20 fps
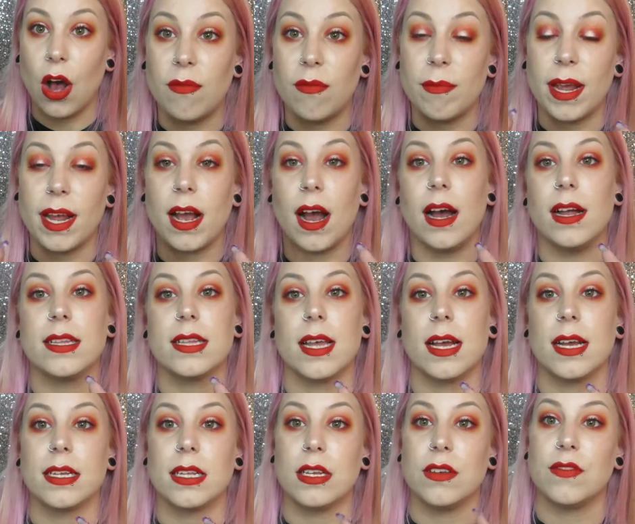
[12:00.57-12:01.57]
of my
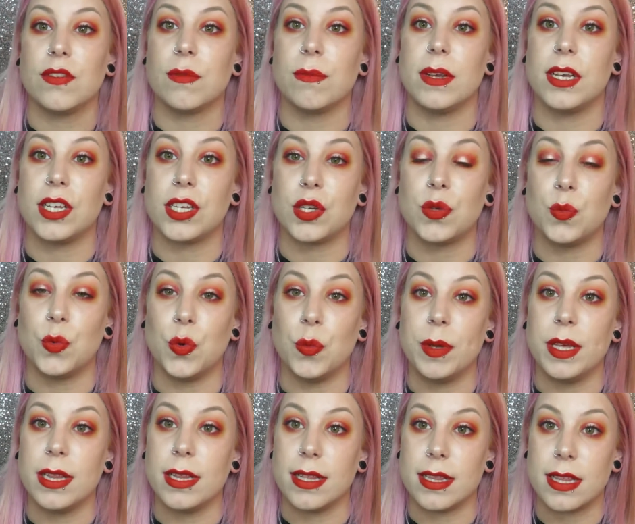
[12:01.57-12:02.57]
contact information will
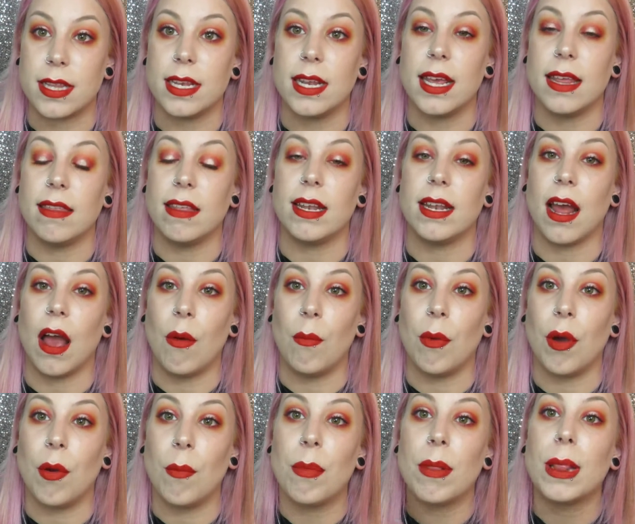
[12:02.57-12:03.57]
be listed in the down
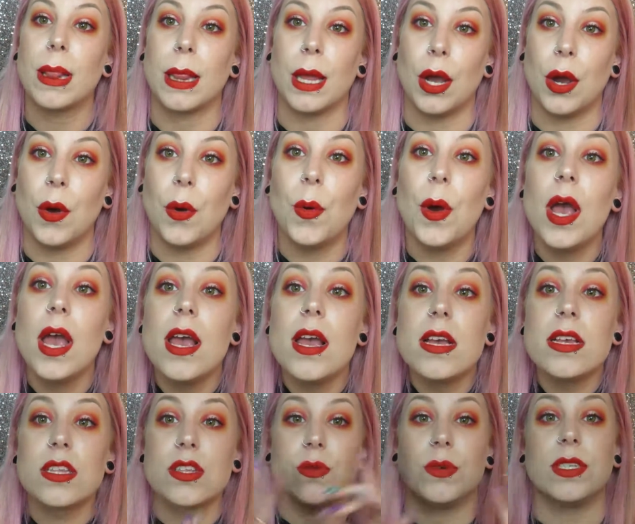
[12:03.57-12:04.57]
bar below.
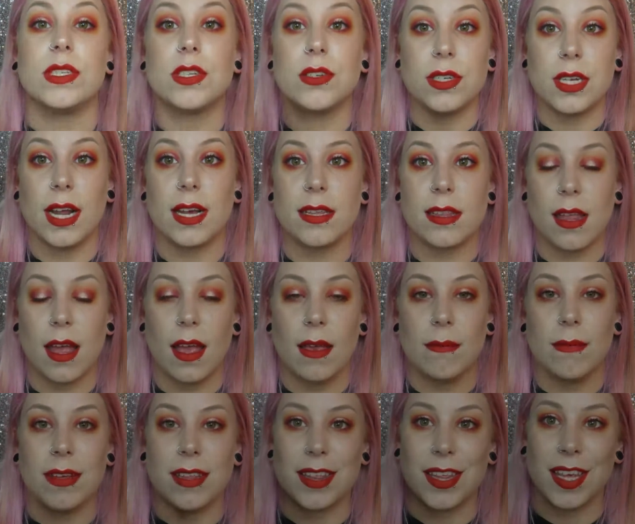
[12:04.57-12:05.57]
So until next
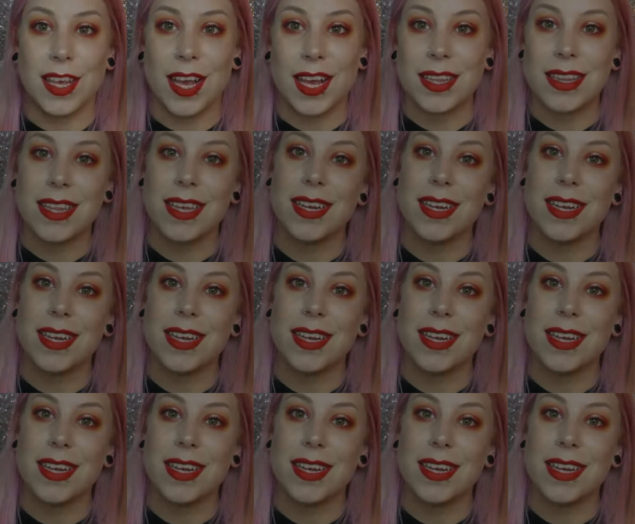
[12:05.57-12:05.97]
time, I'll see you guys